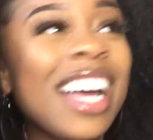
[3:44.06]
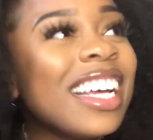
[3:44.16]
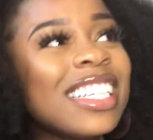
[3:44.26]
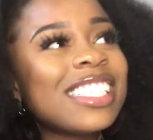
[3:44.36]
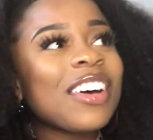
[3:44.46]

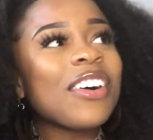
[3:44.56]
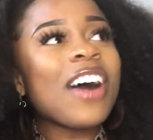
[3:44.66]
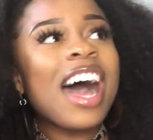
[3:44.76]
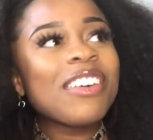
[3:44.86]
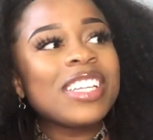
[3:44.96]
So
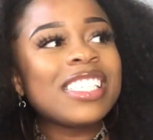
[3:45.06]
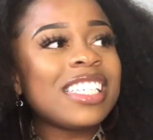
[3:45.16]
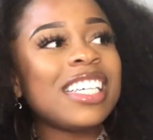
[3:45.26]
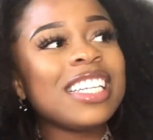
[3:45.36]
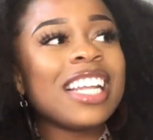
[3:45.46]
I
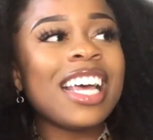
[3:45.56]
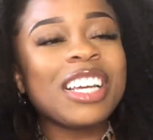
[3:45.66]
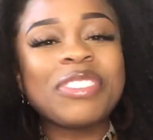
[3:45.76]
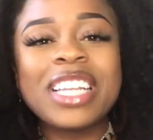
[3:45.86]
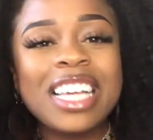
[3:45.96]

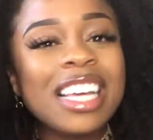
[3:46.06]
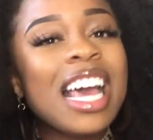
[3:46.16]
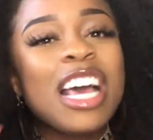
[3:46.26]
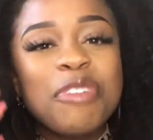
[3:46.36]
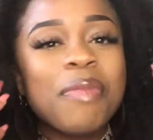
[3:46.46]
wasn't really,
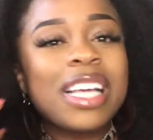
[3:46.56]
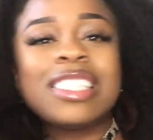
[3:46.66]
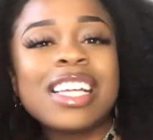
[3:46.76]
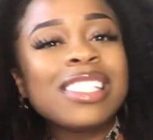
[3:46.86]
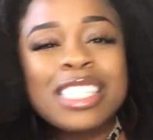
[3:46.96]
my
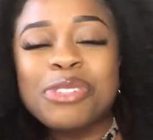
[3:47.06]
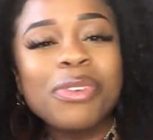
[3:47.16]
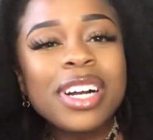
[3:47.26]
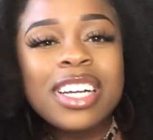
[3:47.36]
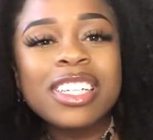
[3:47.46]
senses
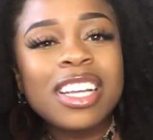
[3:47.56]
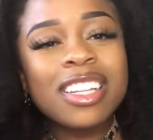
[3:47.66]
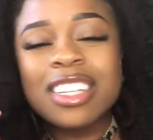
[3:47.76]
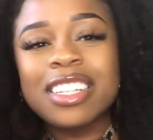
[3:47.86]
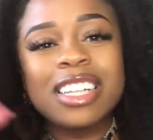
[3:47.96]
weren't
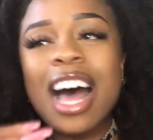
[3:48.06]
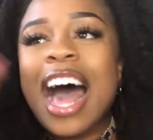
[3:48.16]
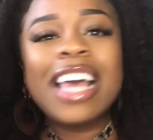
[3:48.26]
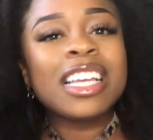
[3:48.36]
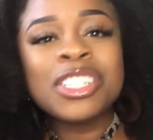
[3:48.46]

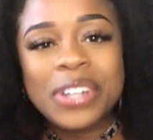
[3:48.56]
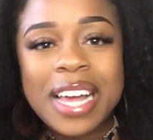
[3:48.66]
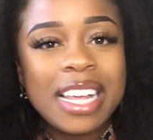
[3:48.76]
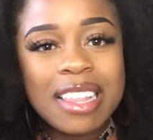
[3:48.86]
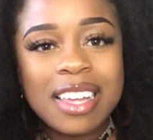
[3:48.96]
heightened or
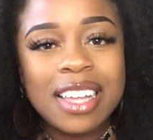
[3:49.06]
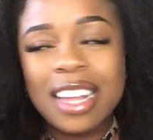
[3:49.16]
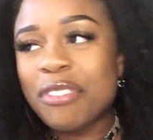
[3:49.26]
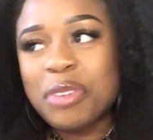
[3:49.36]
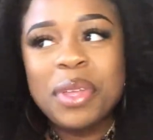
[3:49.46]
anything.
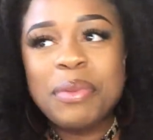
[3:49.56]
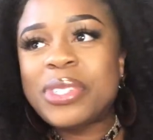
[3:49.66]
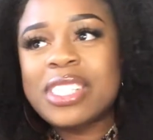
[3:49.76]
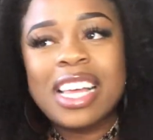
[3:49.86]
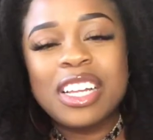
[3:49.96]
Like for me, it was
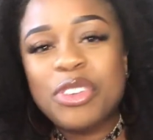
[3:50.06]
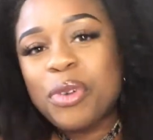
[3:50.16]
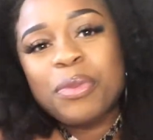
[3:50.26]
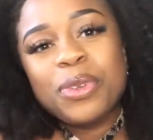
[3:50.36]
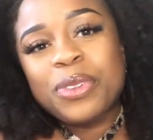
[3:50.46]
just like a
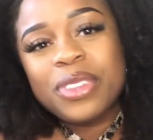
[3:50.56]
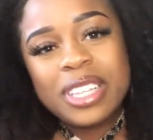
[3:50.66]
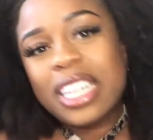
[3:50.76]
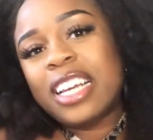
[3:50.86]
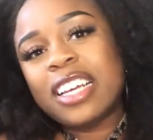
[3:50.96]
normal
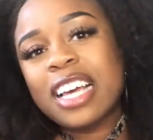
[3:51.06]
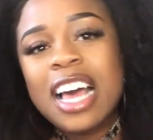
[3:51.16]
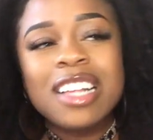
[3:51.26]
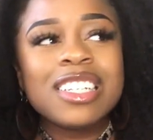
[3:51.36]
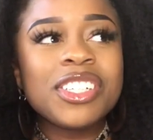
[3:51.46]
thing.
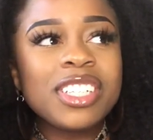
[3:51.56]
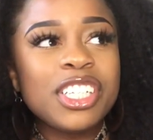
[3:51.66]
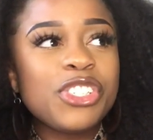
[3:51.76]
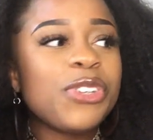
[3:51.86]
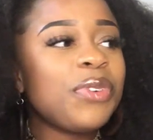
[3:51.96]

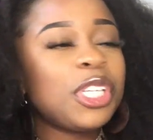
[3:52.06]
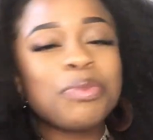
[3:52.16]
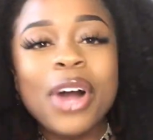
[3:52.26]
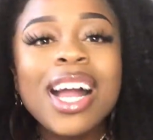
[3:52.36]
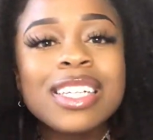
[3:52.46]
Literally 2 weeks
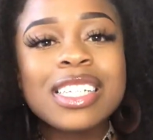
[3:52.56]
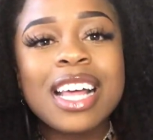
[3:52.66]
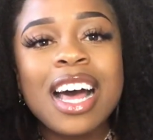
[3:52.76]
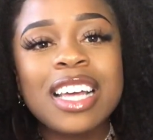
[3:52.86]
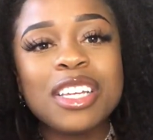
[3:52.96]
prior to
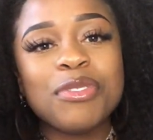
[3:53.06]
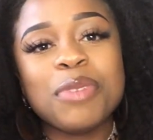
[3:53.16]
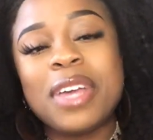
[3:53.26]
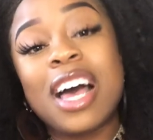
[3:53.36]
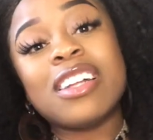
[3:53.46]
that, he
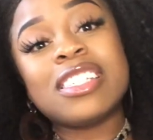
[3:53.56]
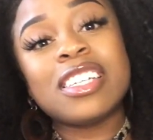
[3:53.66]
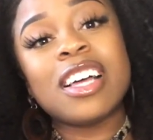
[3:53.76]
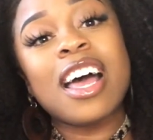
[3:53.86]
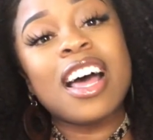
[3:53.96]
flew me out
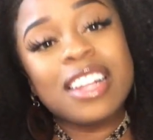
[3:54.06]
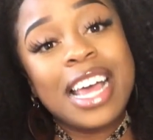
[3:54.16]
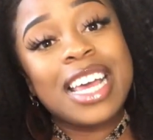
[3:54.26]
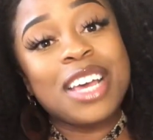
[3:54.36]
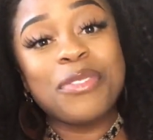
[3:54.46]
to
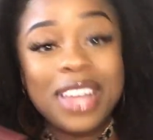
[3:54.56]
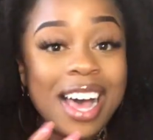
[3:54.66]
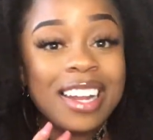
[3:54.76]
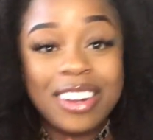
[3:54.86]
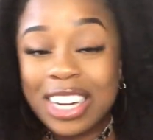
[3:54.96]
LA, and we
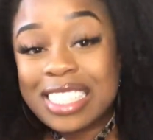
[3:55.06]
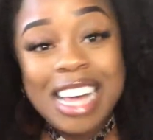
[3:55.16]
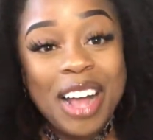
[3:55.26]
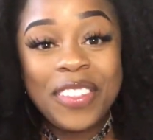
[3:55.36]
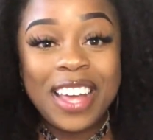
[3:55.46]
had a great
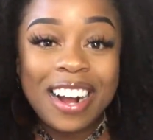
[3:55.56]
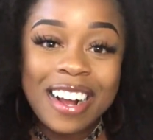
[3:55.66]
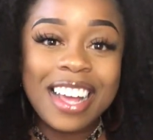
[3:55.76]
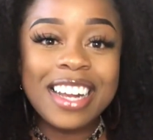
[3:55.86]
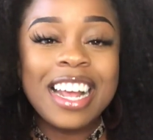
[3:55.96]
time there
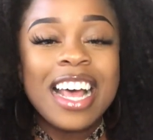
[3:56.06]
and